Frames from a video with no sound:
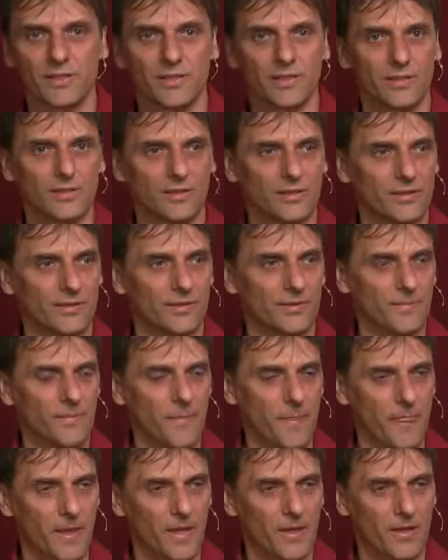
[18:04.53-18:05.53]
that uh,
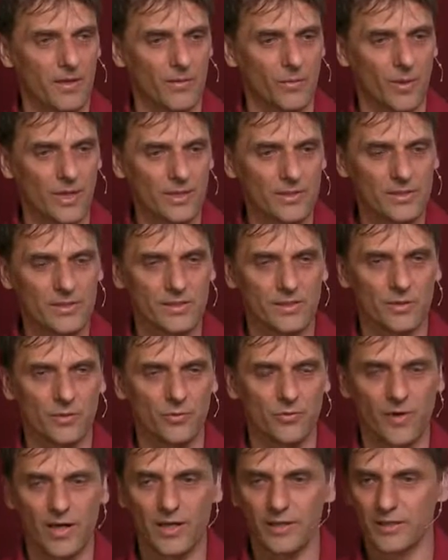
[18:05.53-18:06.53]
once you
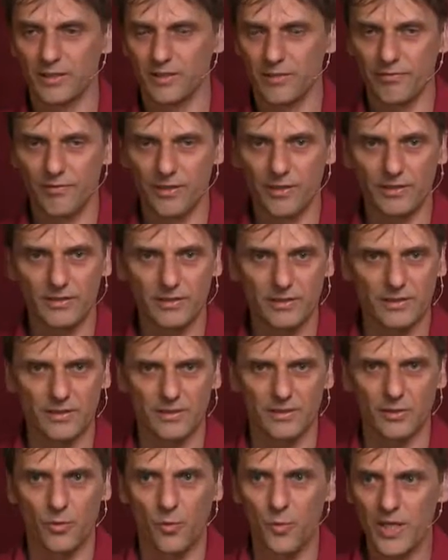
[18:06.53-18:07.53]
find in a field
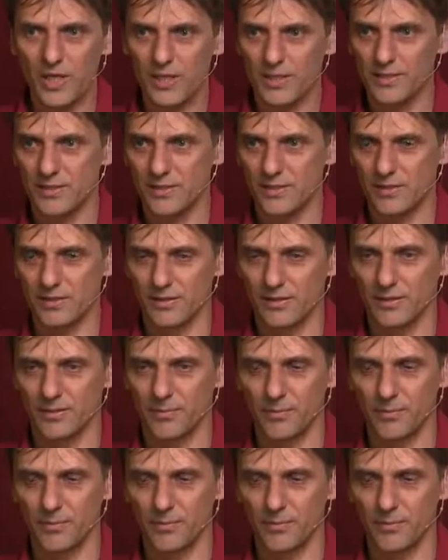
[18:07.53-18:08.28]
the weakest uh,